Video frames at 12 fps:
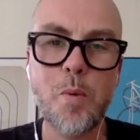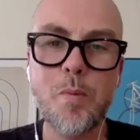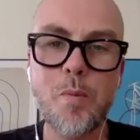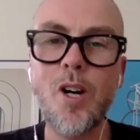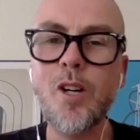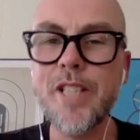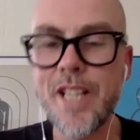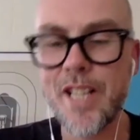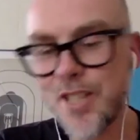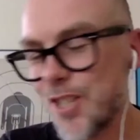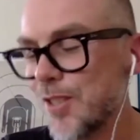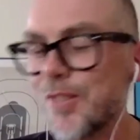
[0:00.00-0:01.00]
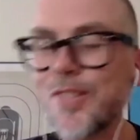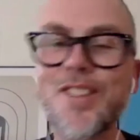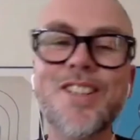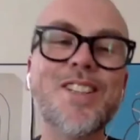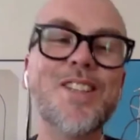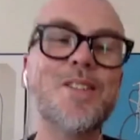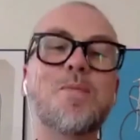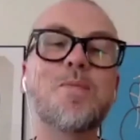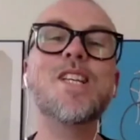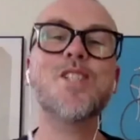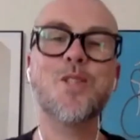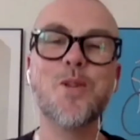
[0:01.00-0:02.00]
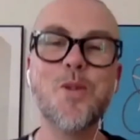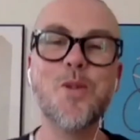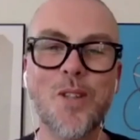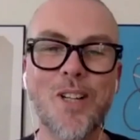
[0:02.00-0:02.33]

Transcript: oh yes, please do.